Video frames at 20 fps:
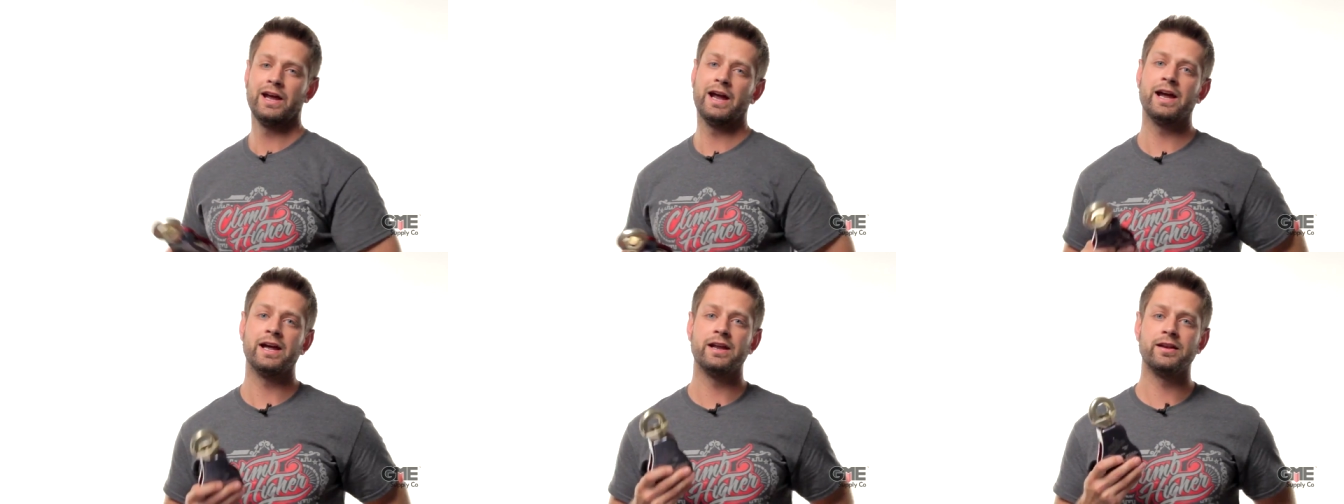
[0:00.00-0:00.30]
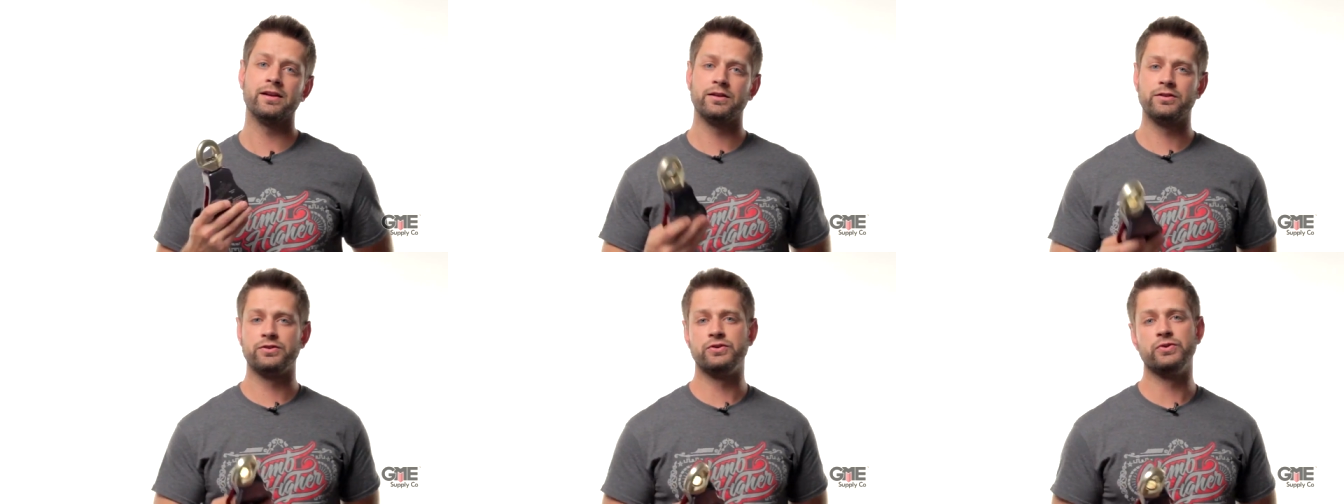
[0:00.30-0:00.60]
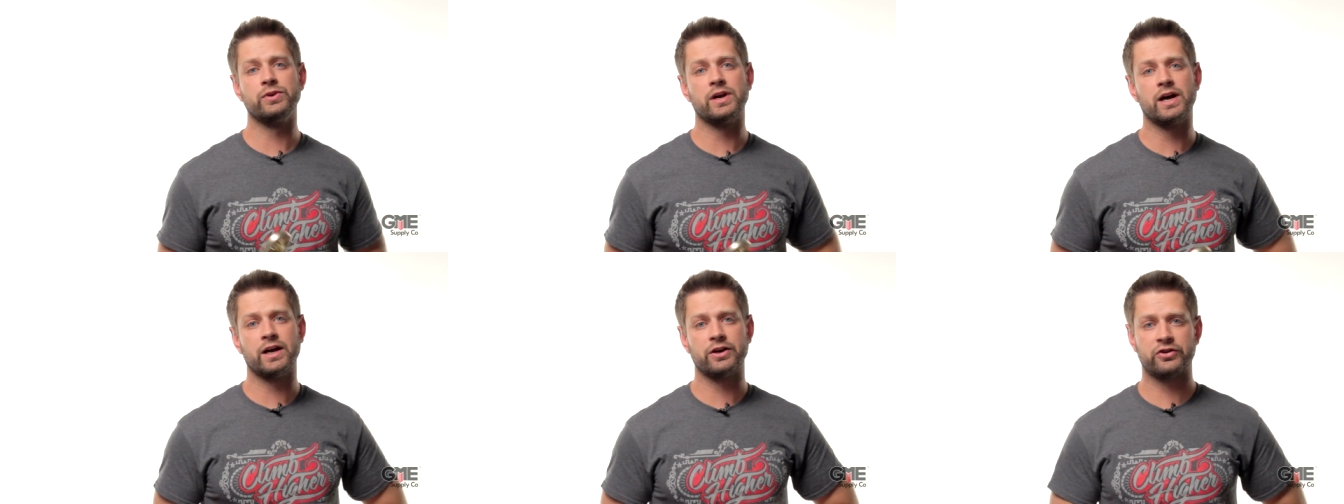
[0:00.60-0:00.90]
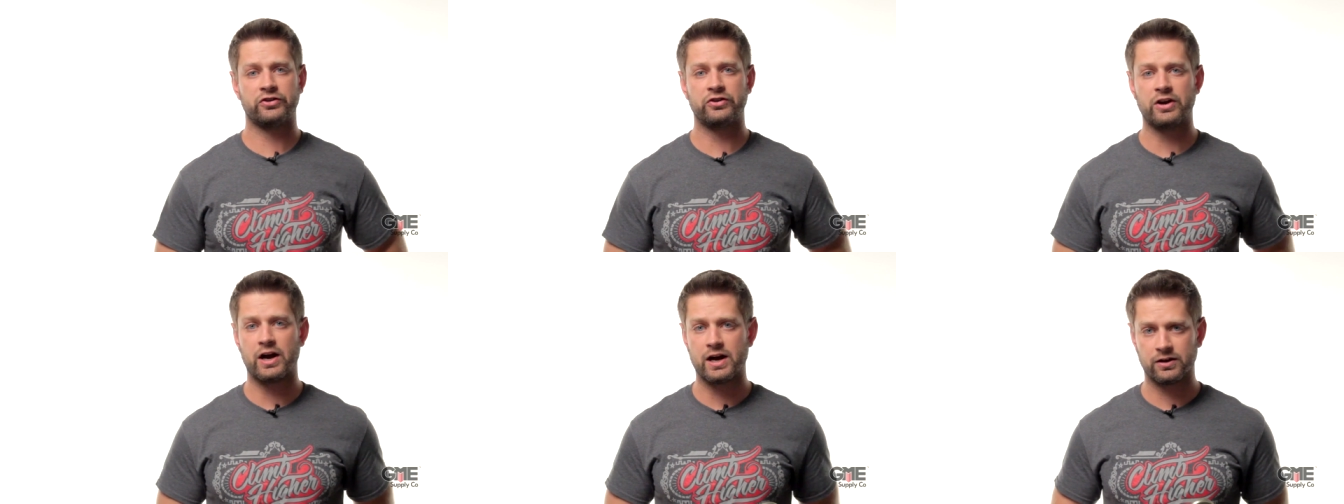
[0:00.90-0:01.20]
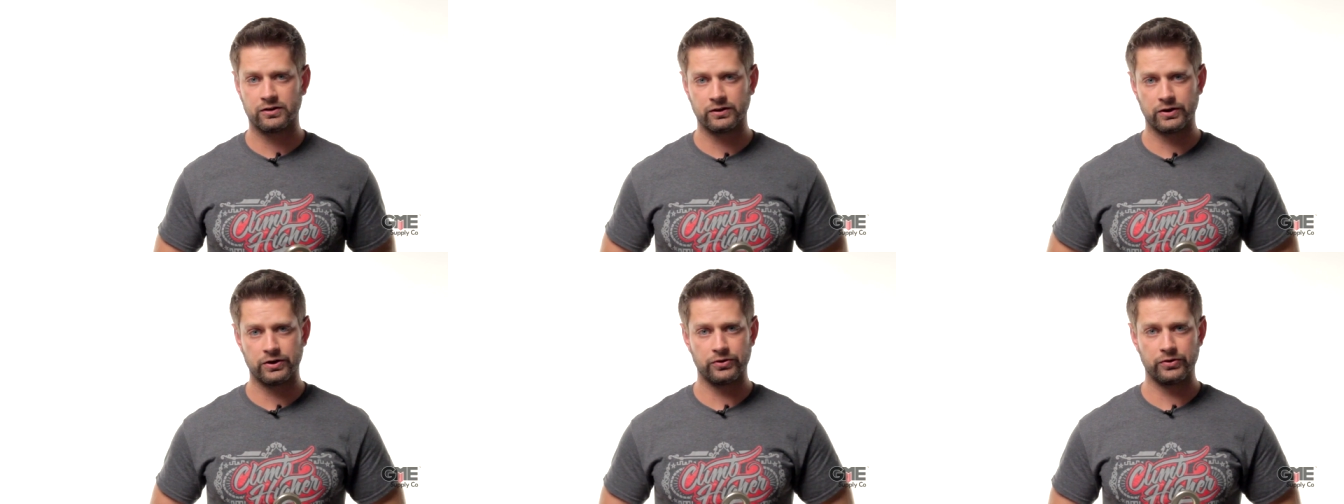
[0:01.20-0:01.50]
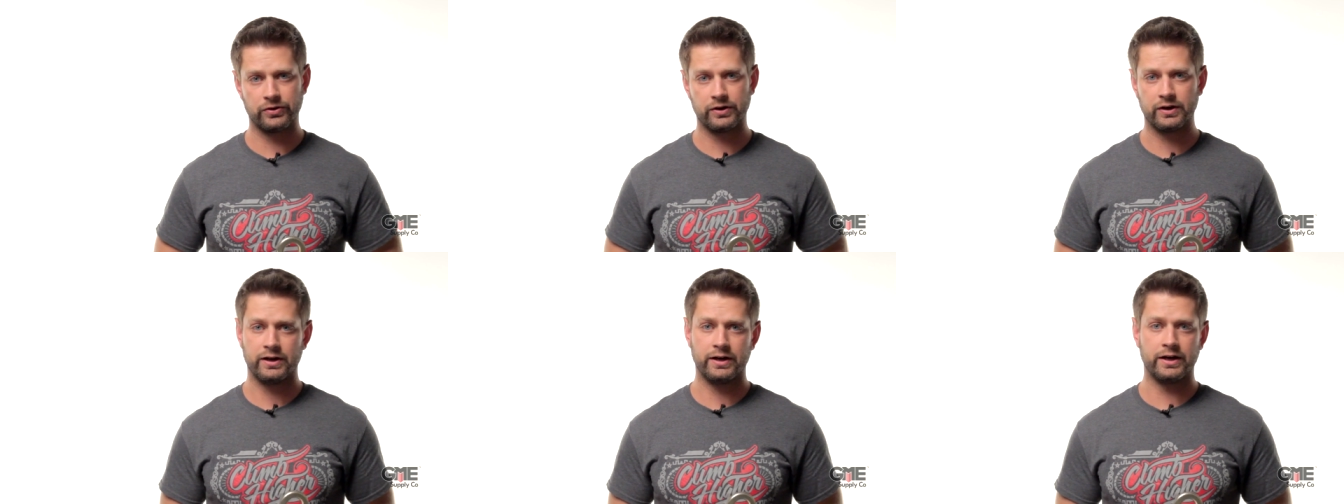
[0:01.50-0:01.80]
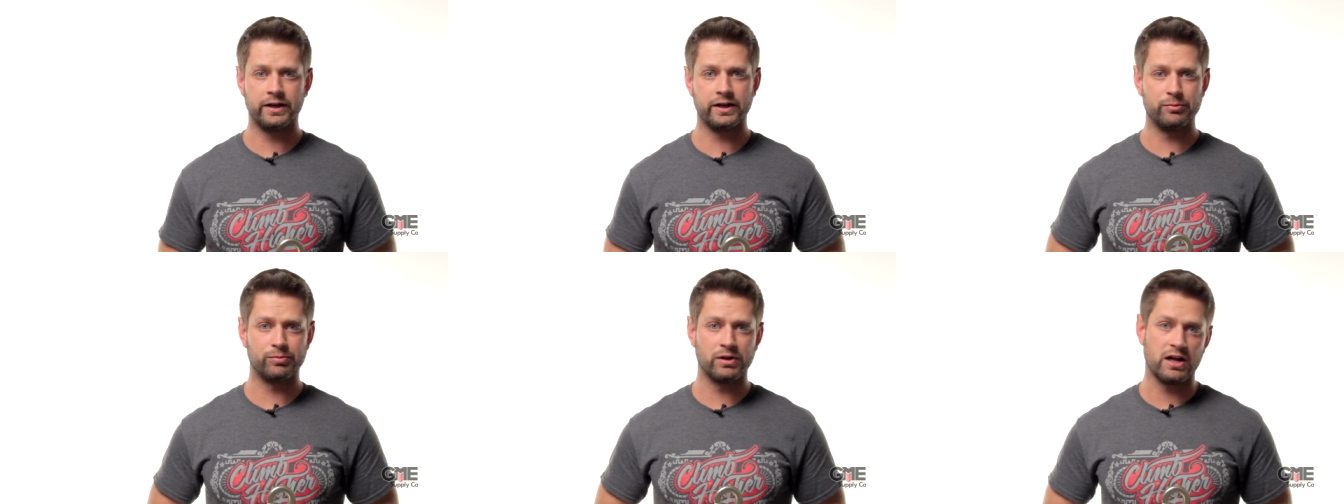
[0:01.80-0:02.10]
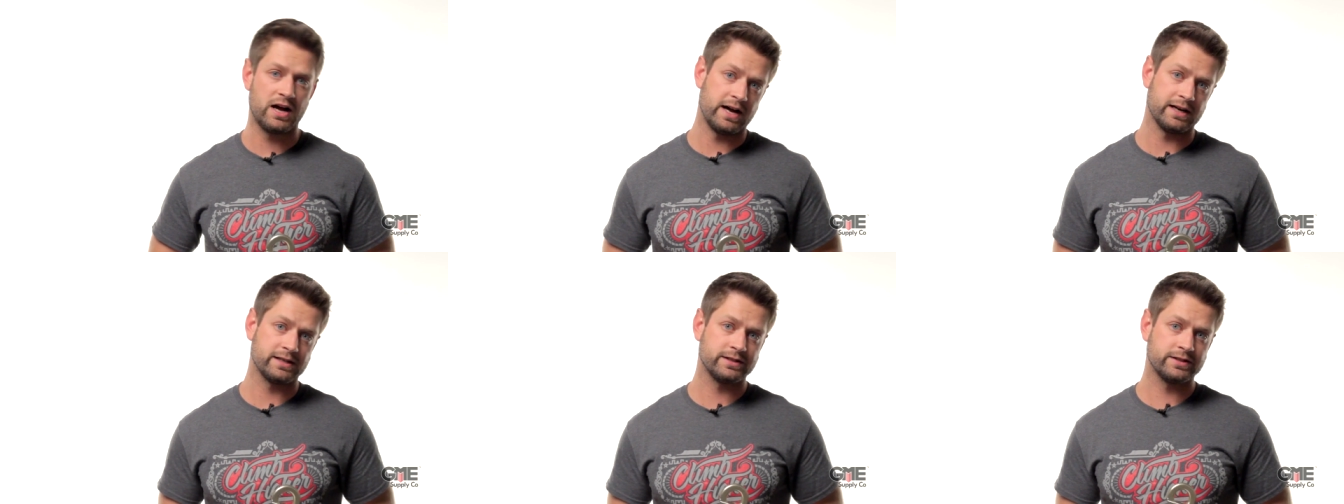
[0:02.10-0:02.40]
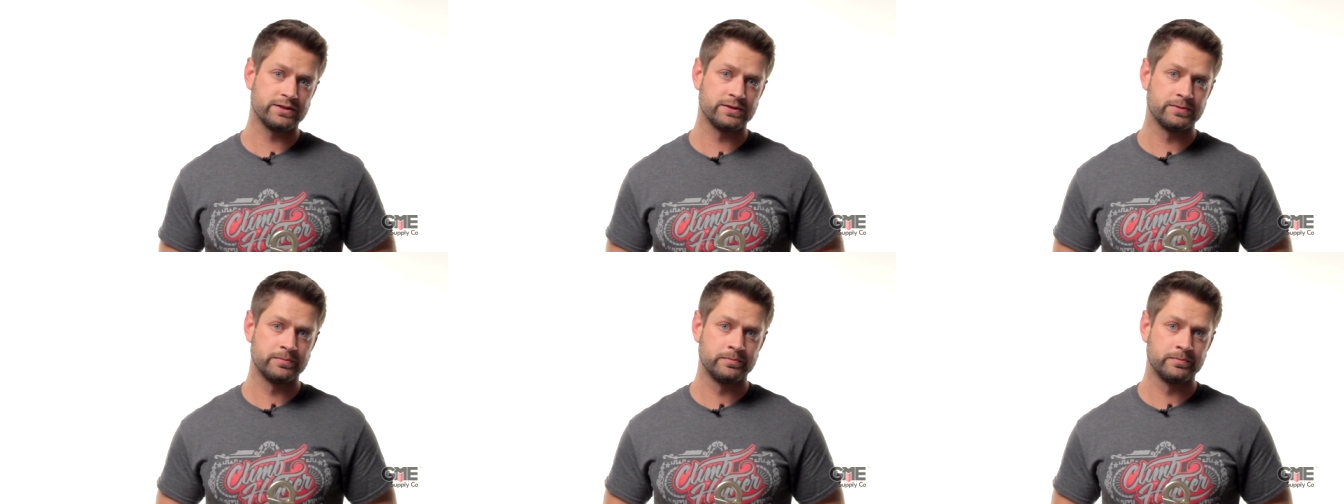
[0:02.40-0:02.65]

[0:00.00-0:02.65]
and do not shock load any blocks.